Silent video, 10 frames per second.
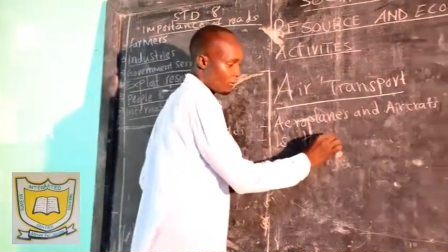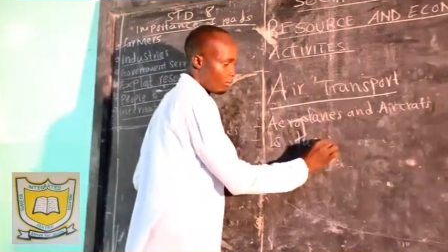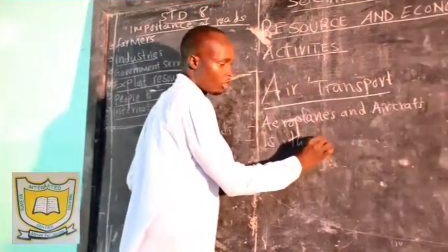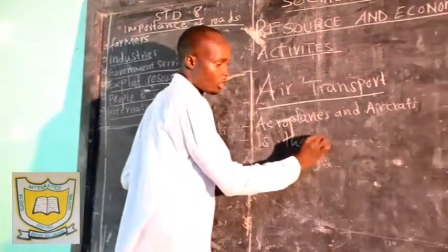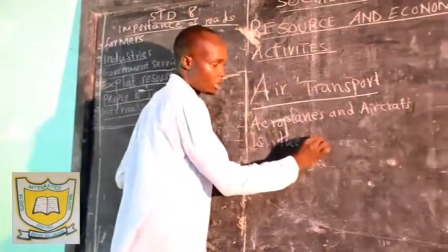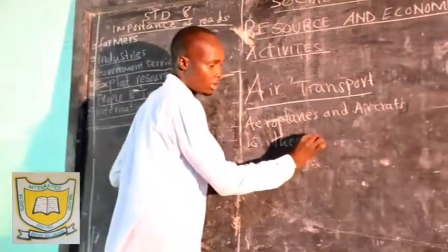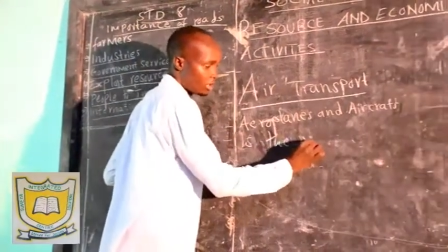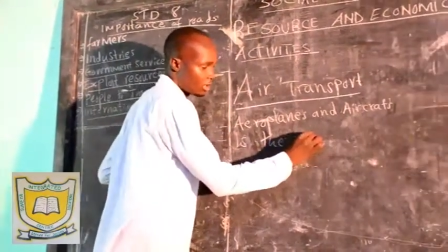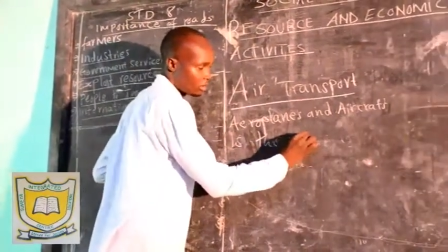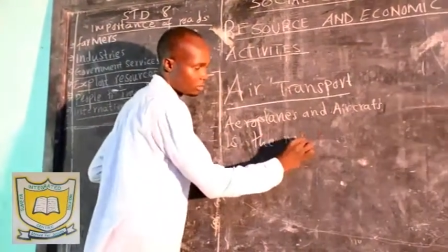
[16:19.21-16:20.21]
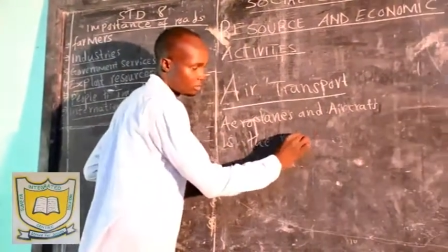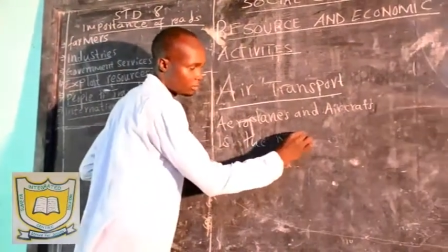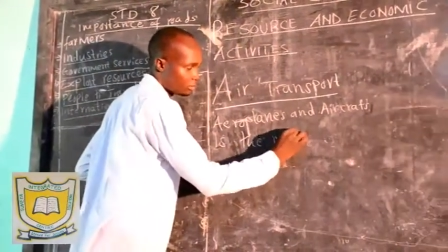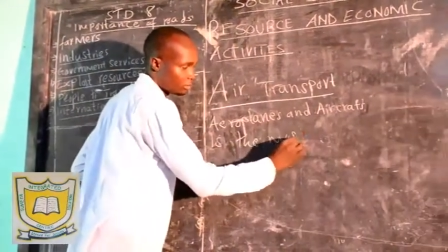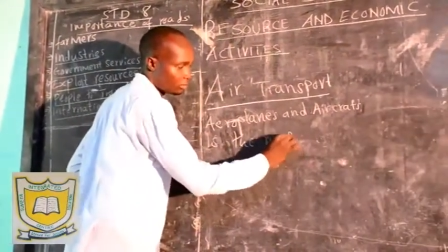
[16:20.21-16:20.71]
most
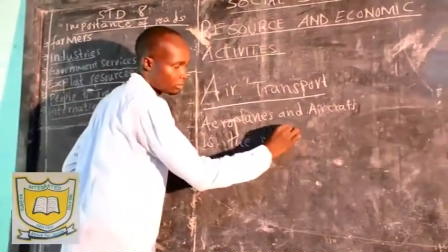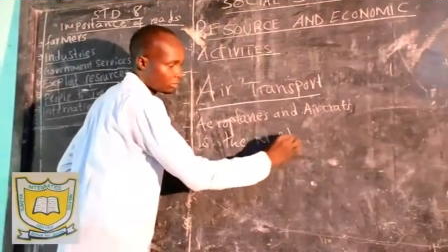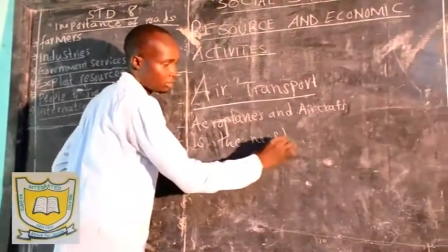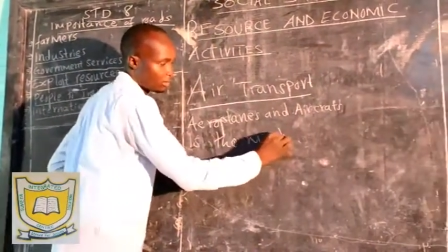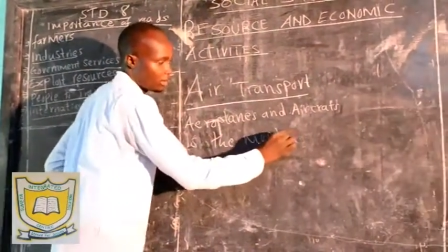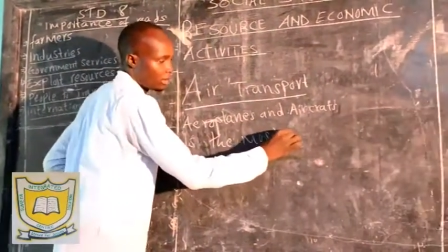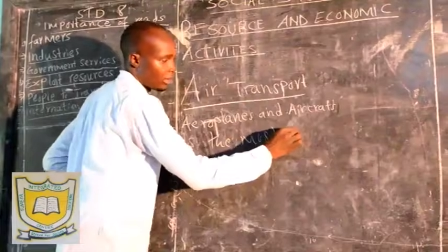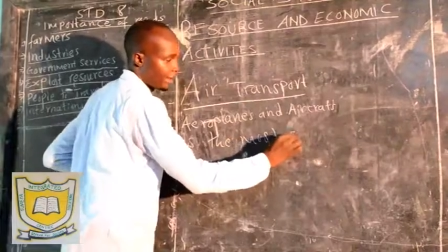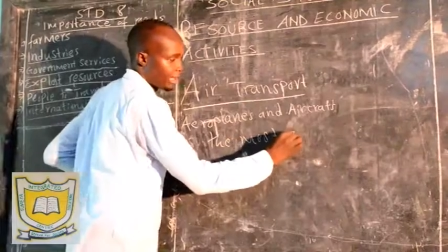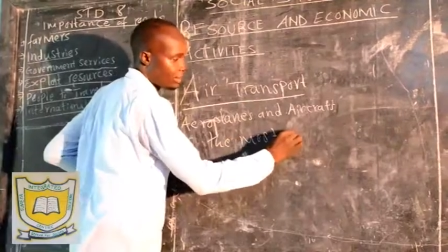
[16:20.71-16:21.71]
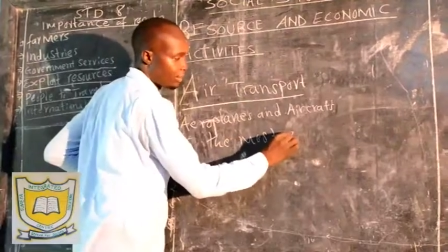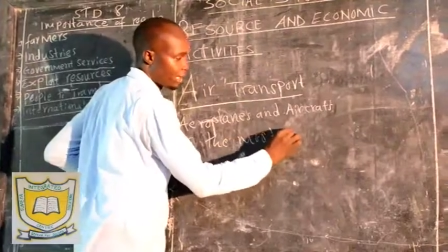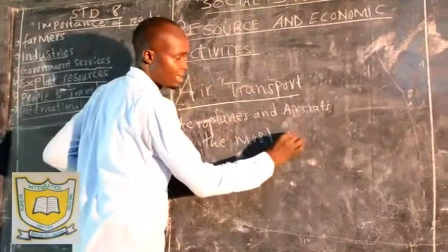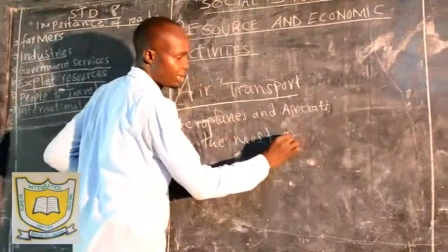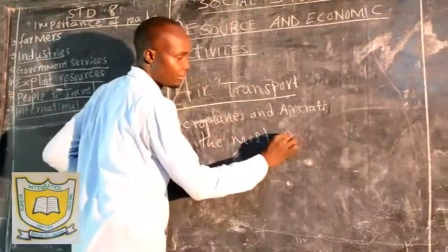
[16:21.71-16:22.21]

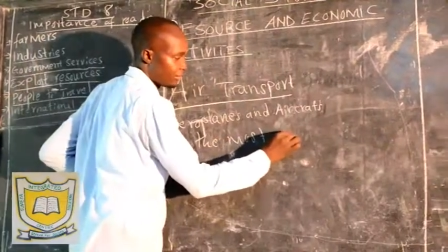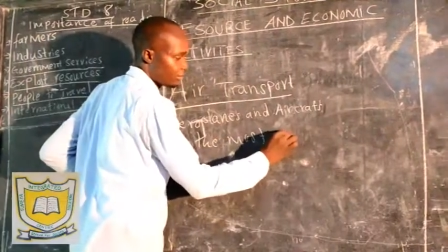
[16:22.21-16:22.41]
expensive.